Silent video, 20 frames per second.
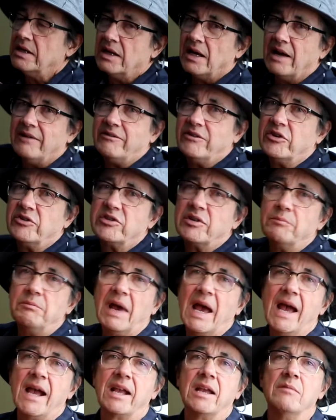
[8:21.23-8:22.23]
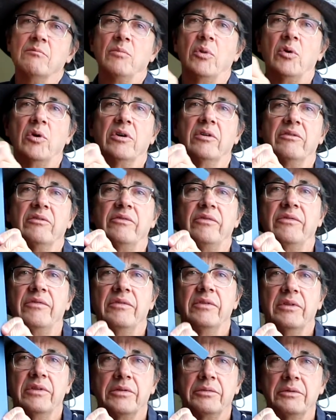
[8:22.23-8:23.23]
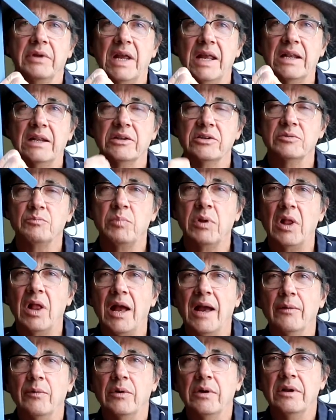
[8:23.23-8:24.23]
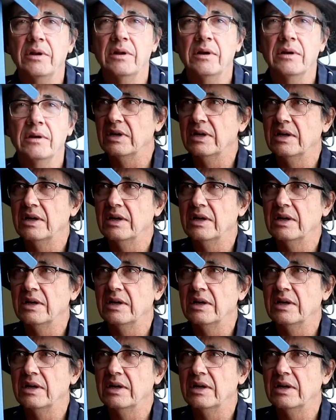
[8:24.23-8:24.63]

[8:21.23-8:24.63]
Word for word: I've used a backing board of 3 8 inch plywood